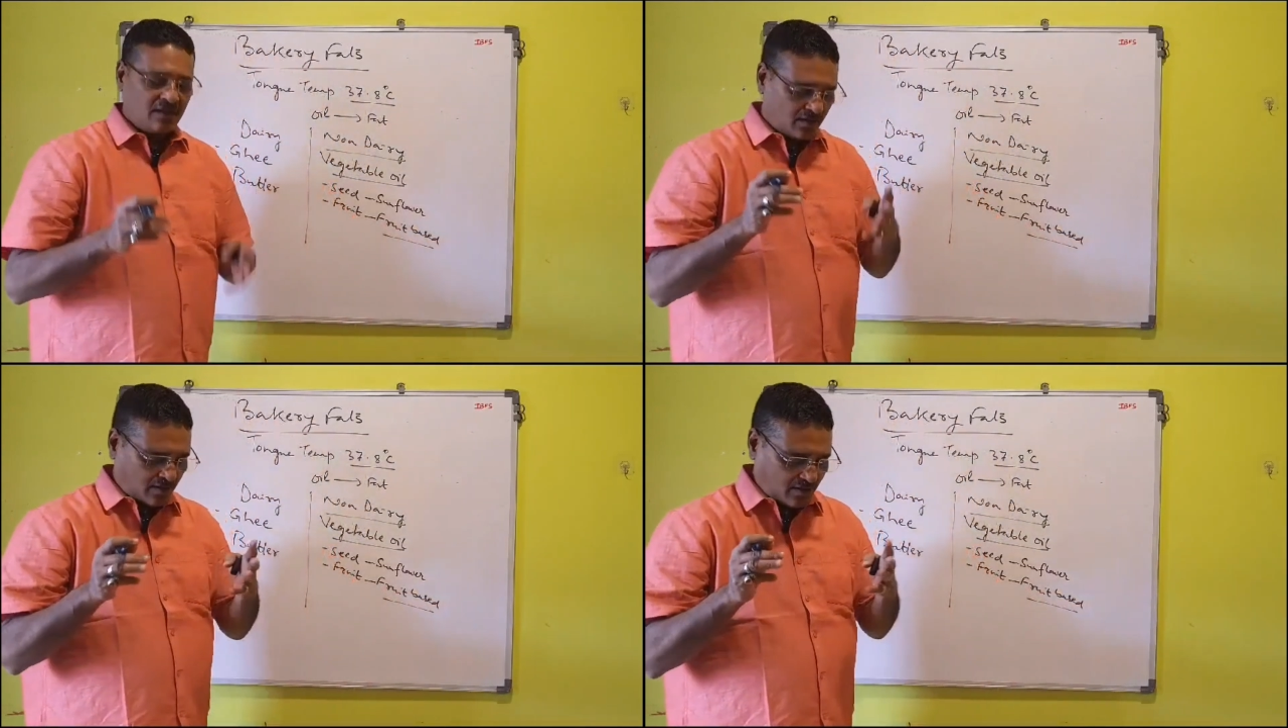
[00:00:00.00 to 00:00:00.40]
a
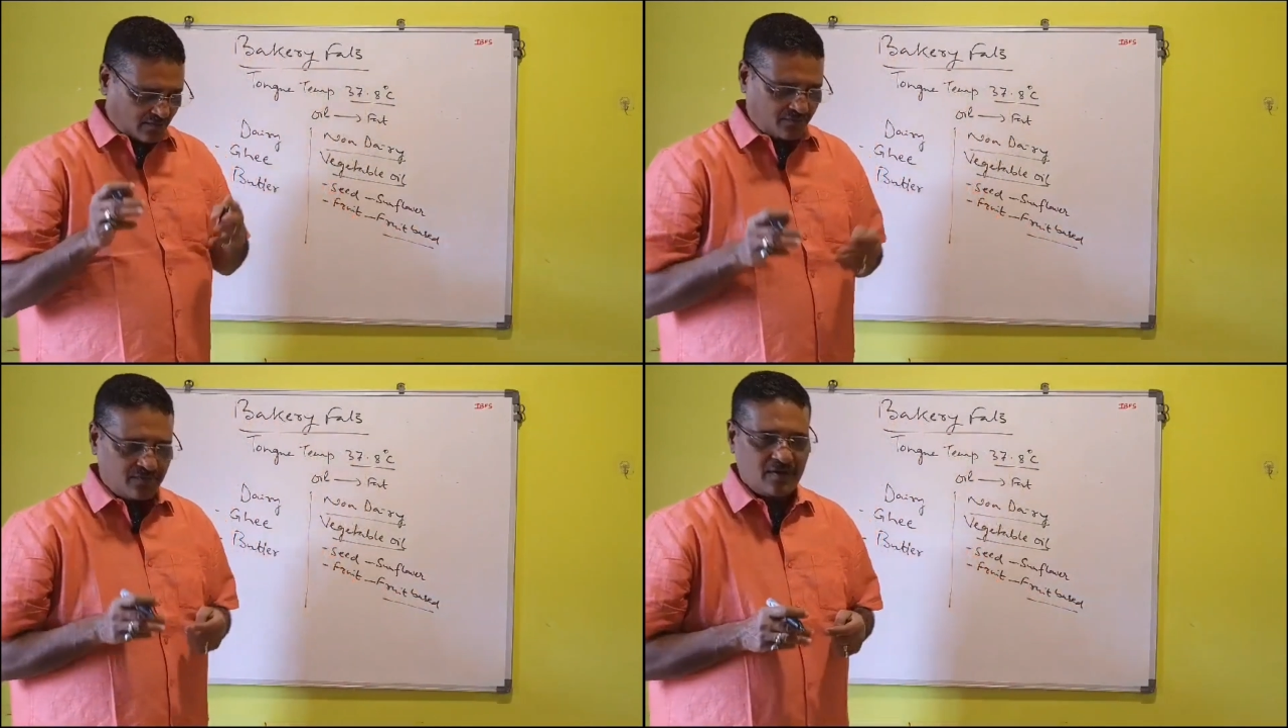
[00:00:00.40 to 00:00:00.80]
lot
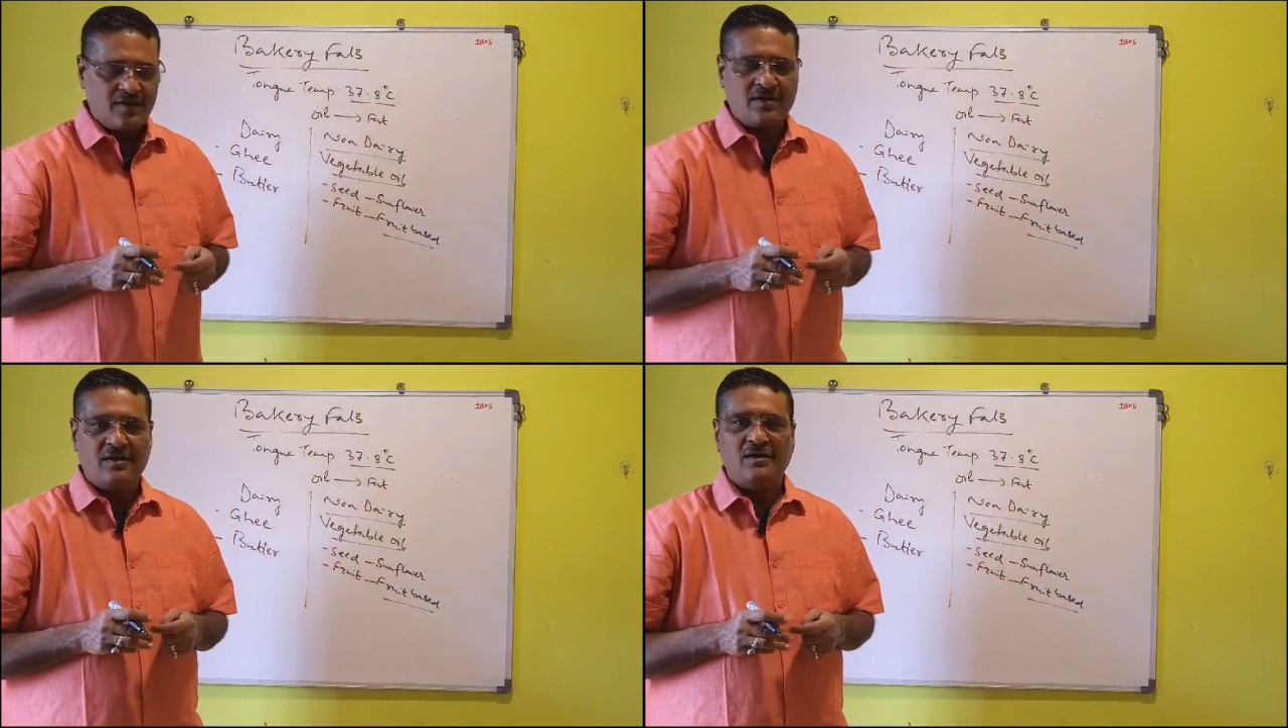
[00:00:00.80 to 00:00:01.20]
of
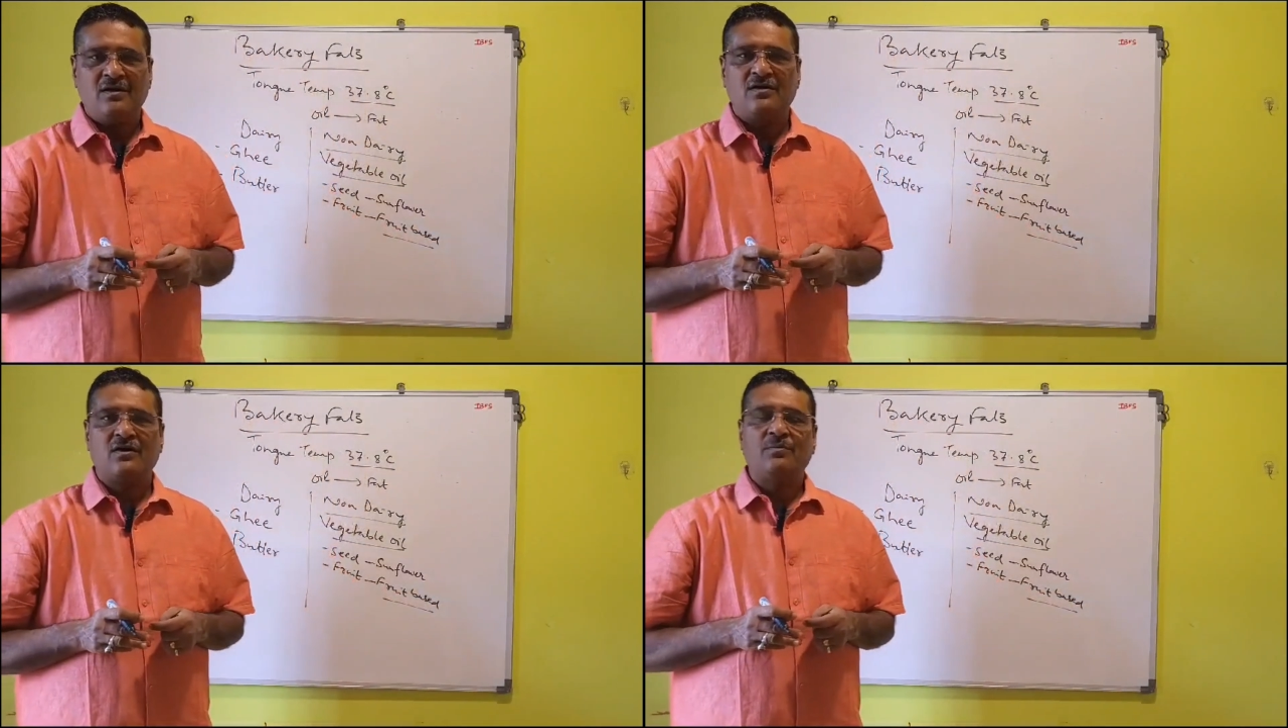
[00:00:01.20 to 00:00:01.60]

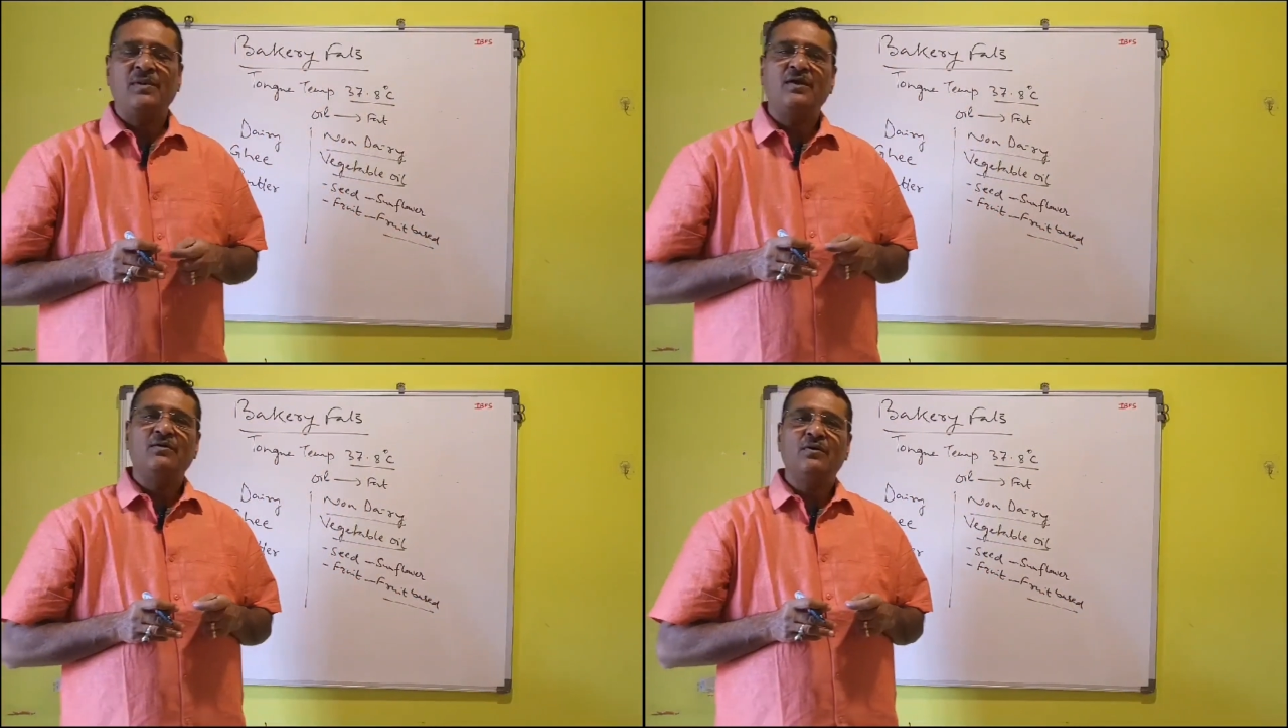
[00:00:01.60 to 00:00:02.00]

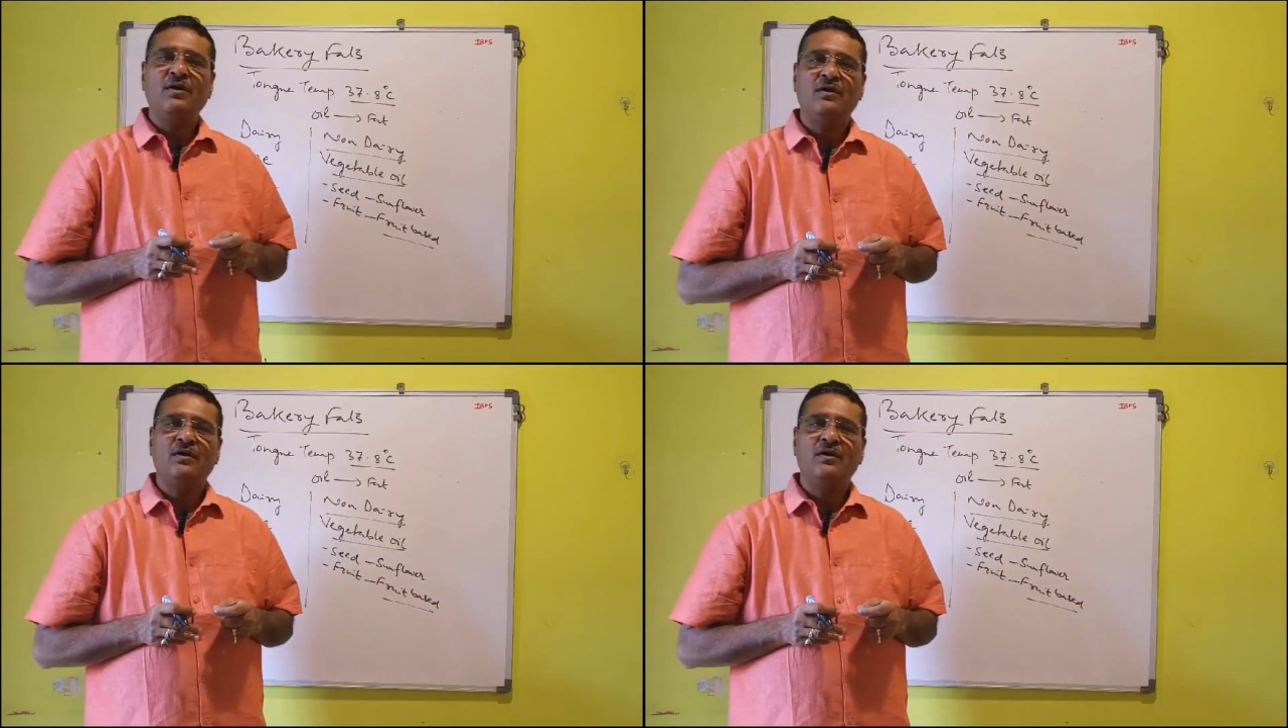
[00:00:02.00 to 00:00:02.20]
topic going